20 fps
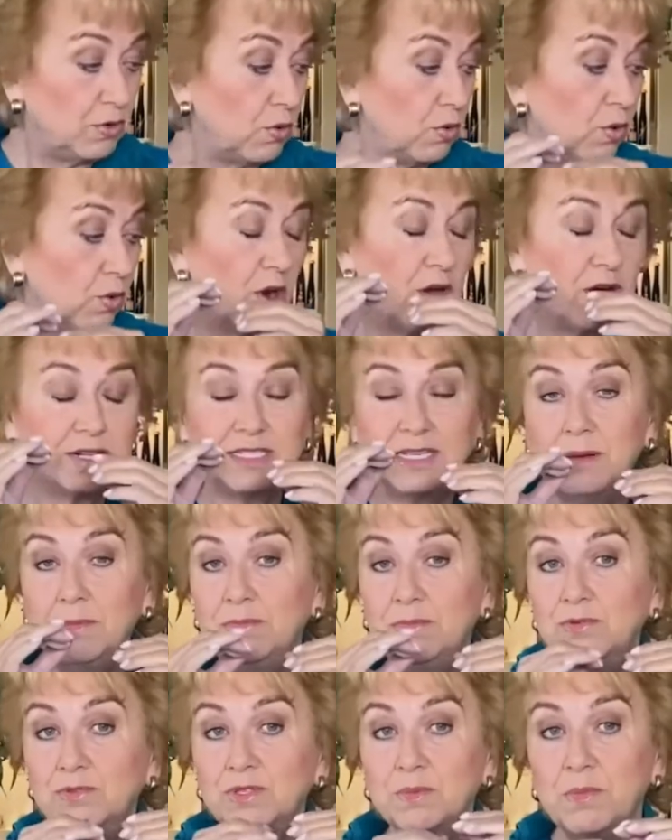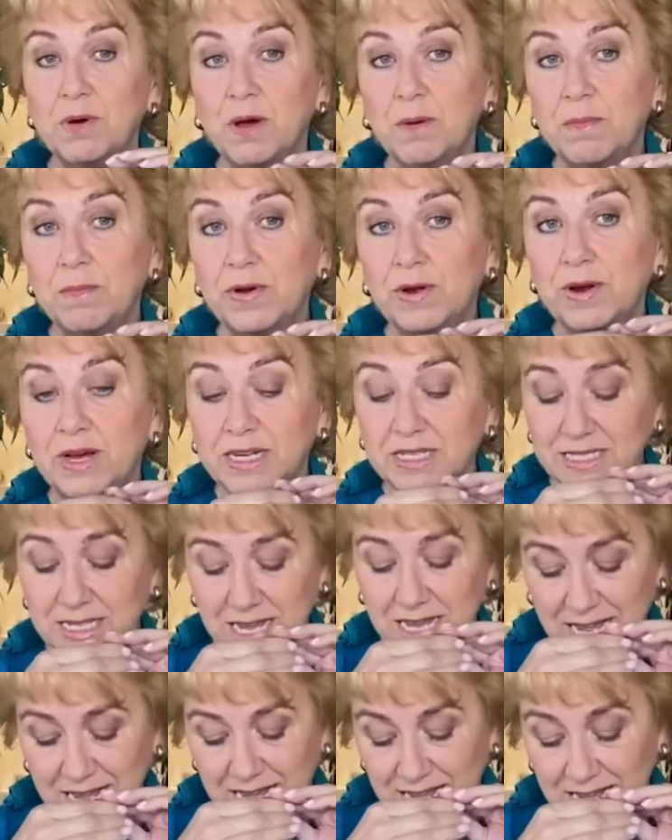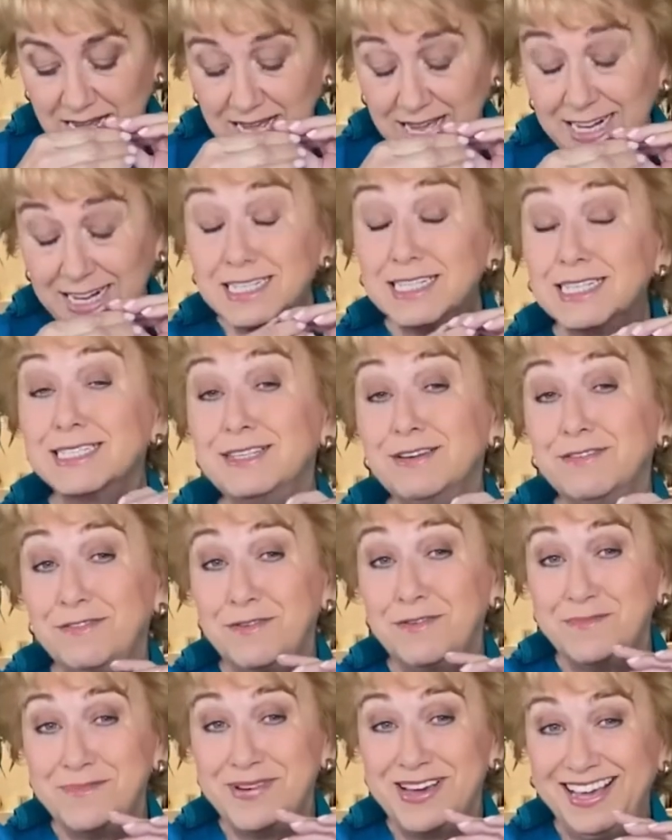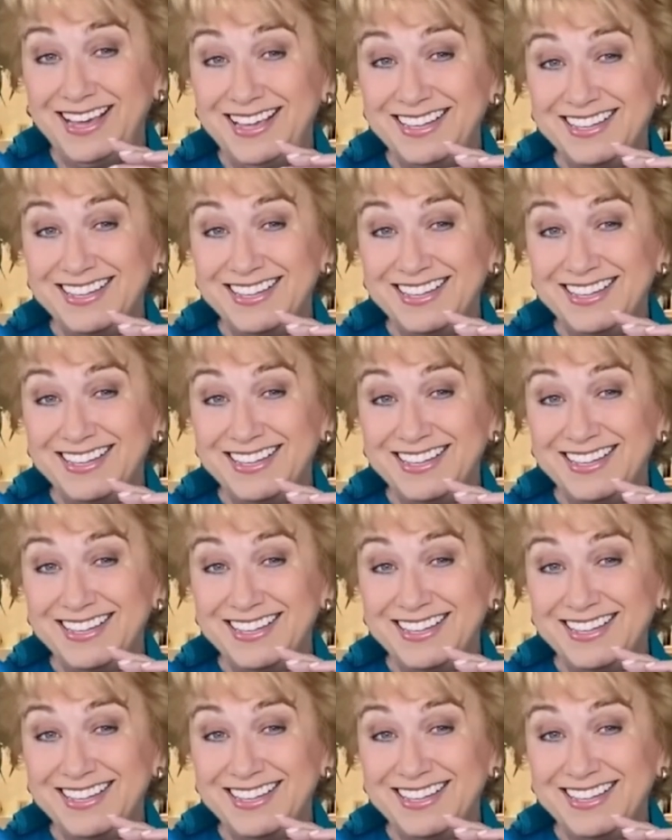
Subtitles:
all our Temple Spa products. It does it for me,